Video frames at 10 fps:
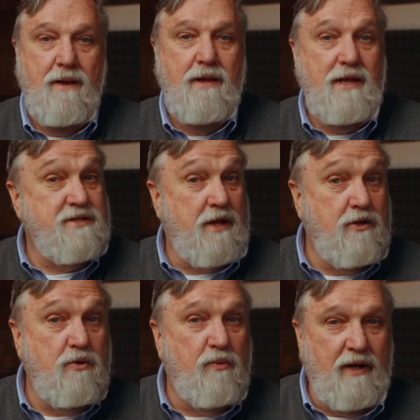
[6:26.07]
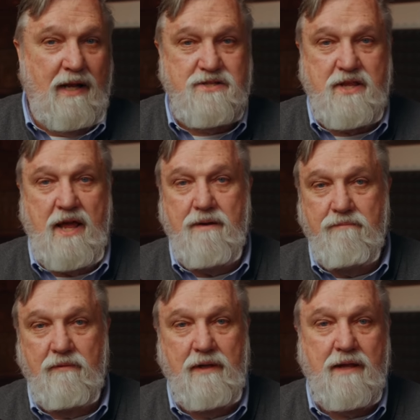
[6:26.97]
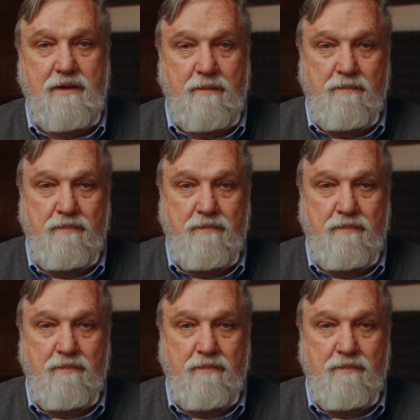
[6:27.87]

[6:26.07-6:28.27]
Yes, I do realize that. Let them.